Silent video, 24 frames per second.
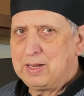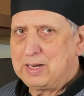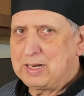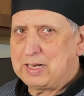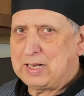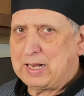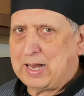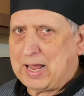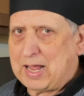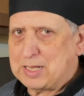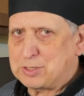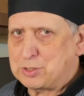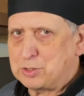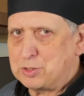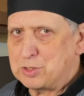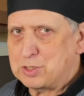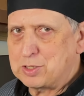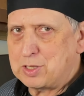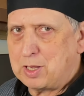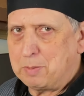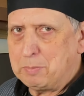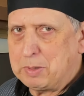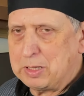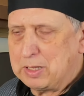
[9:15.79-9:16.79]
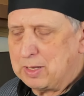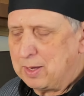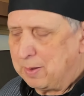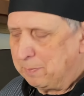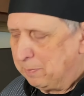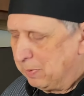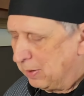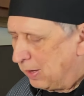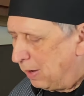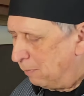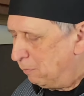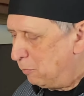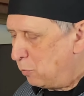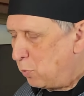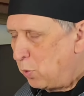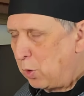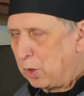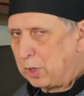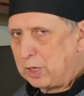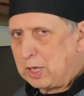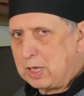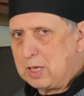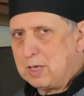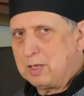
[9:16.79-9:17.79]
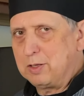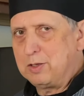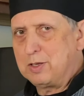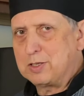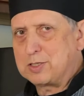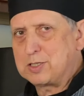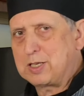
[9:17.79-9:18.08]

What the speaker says: classes coming up. I'm working on the